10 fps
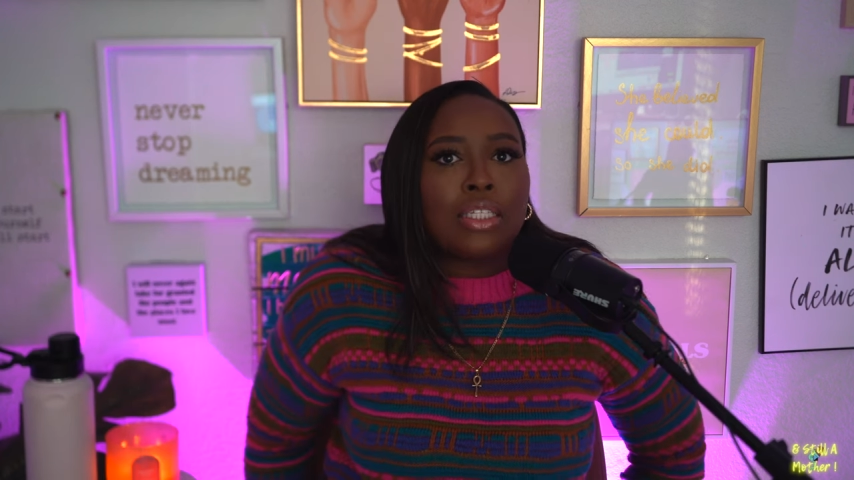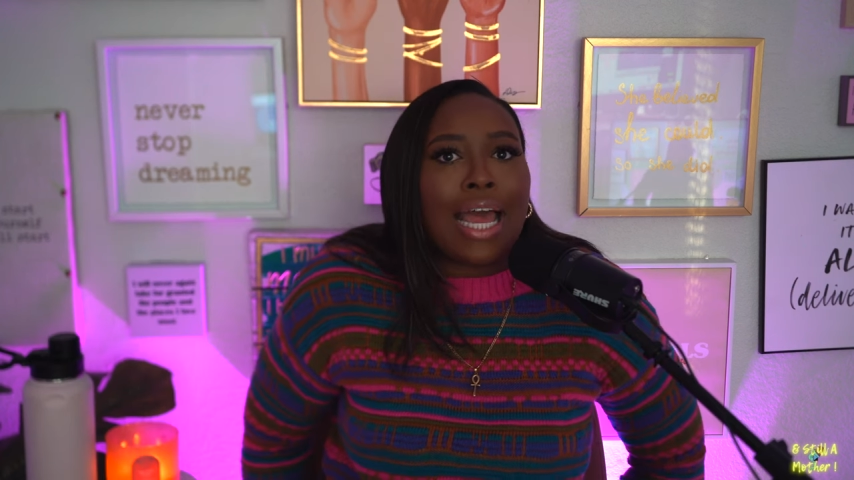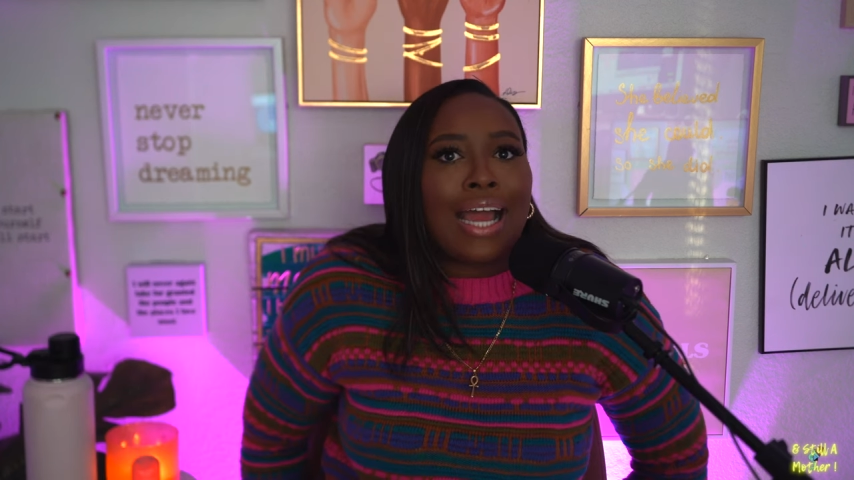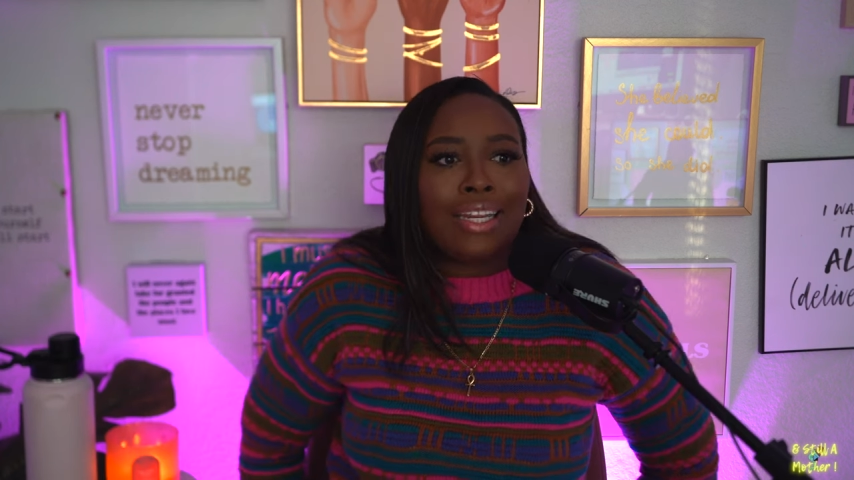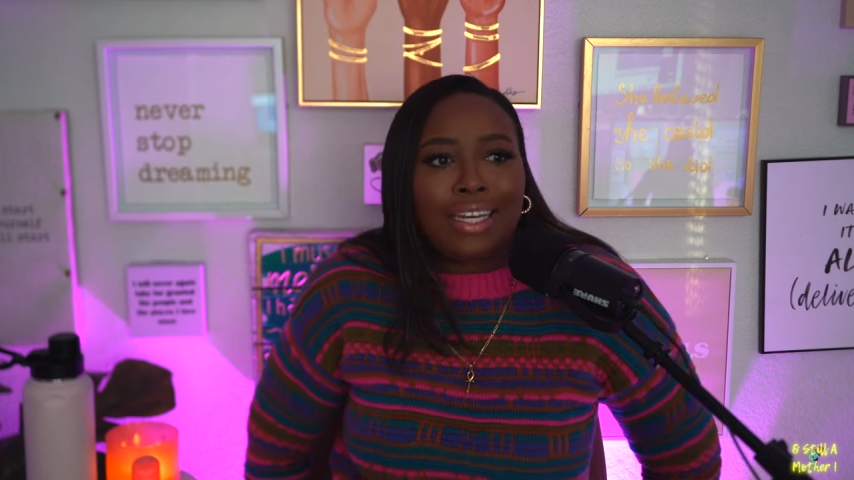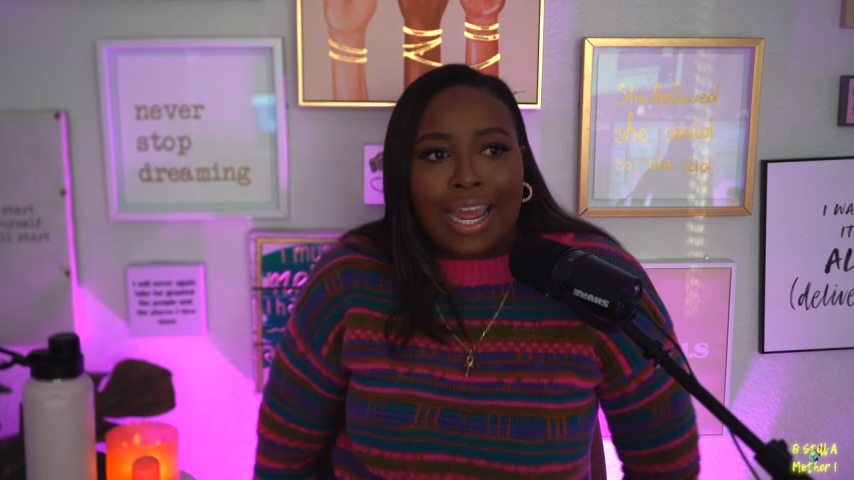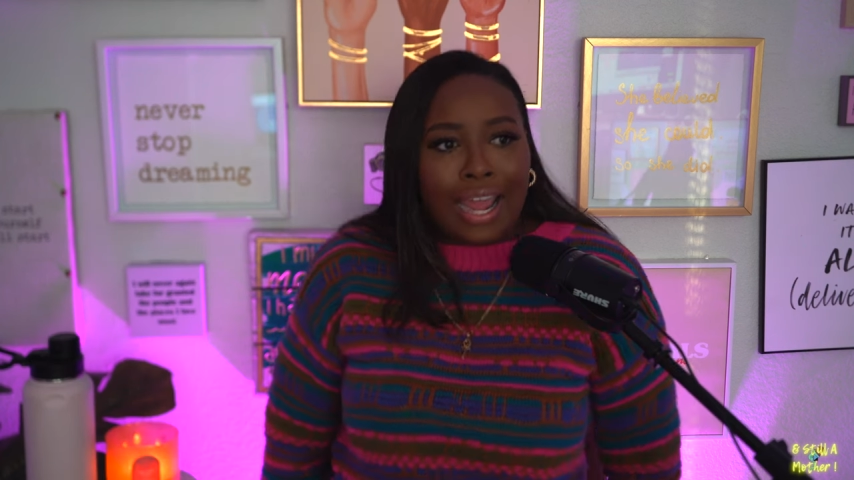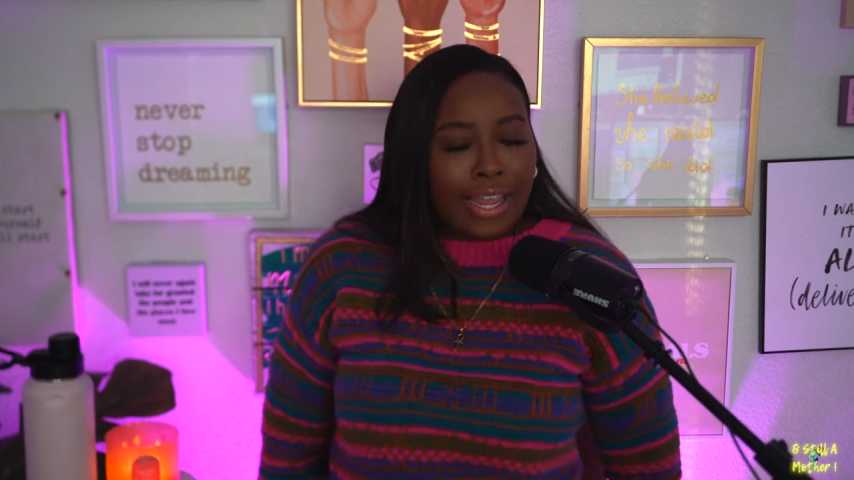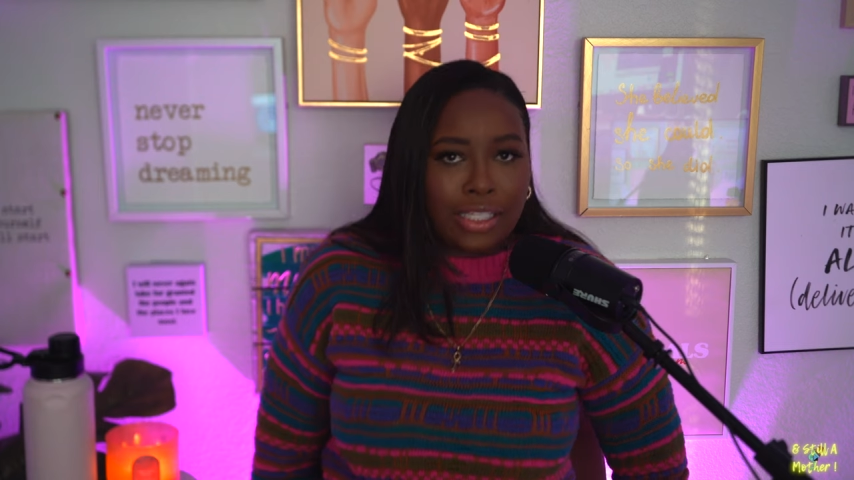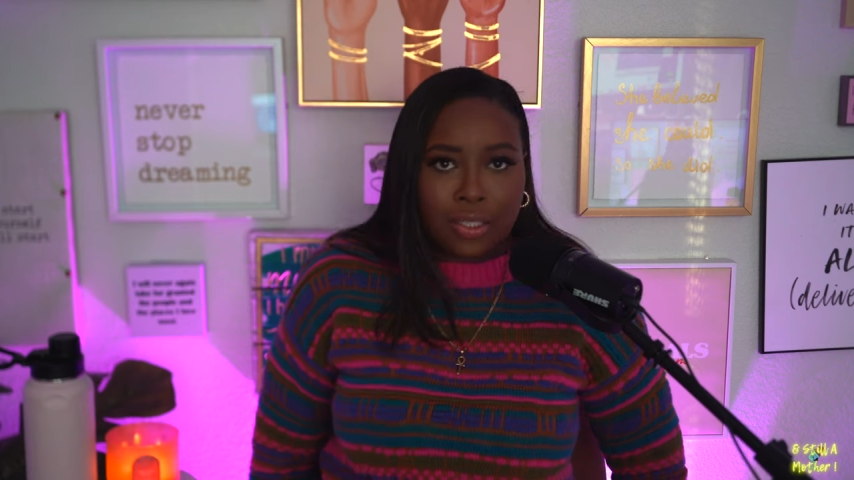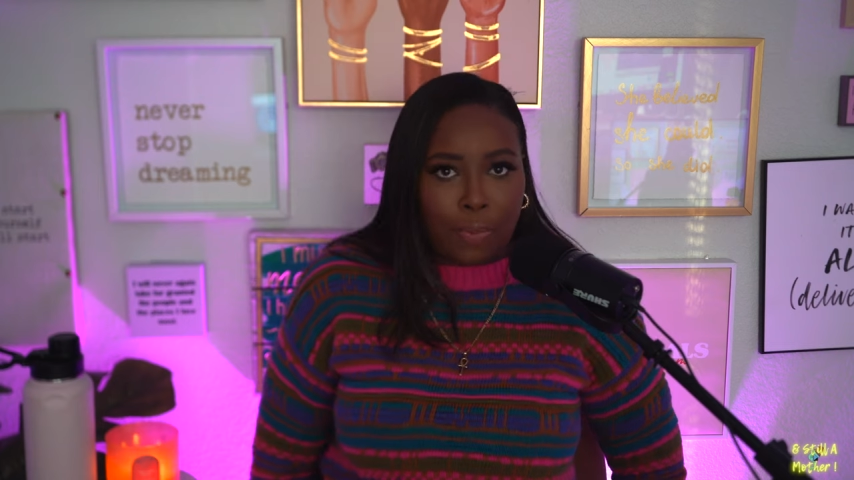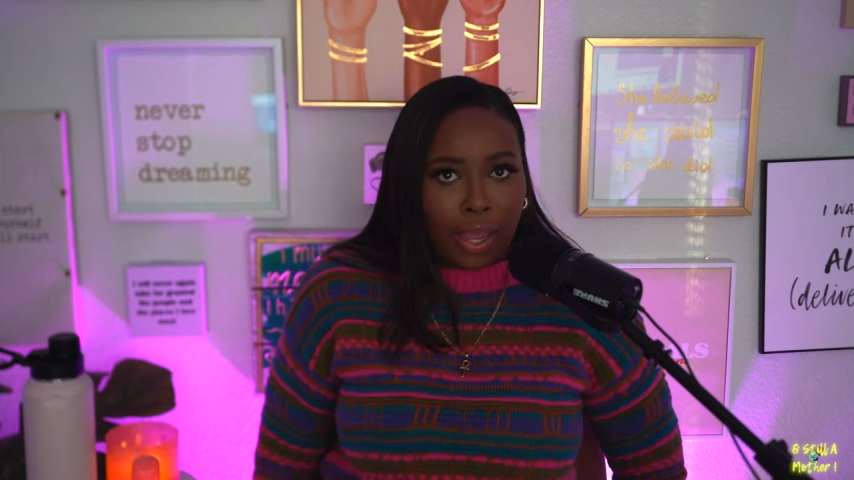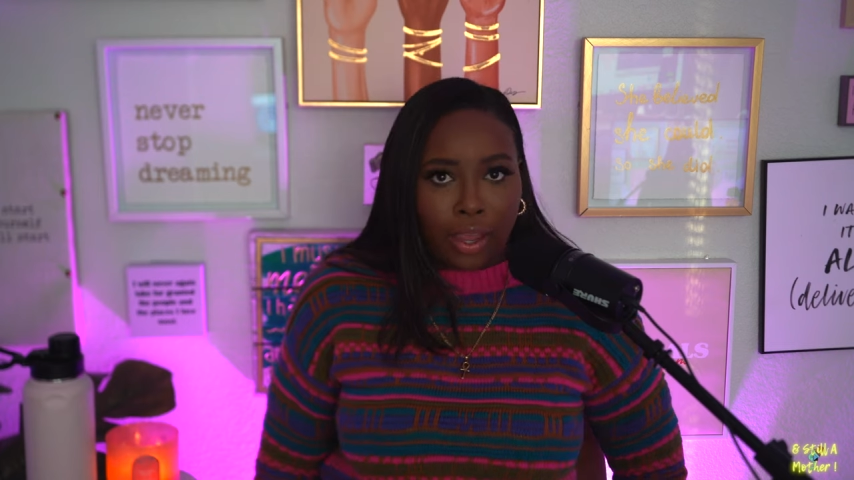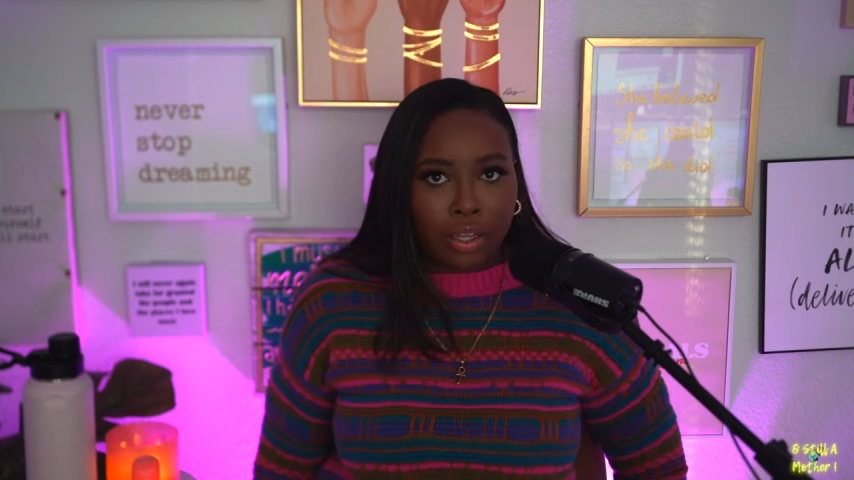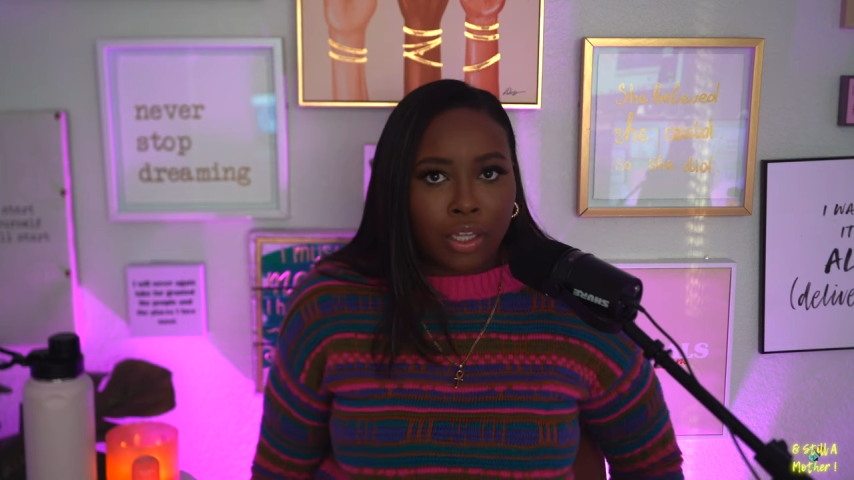I did not
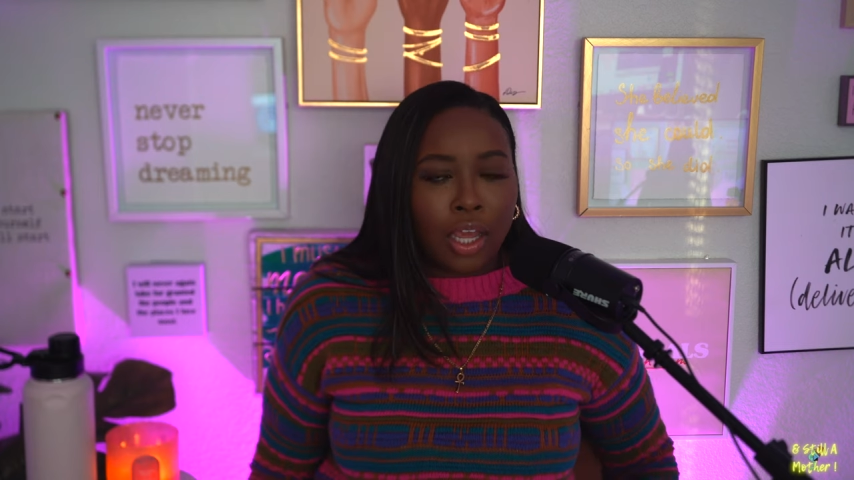expect.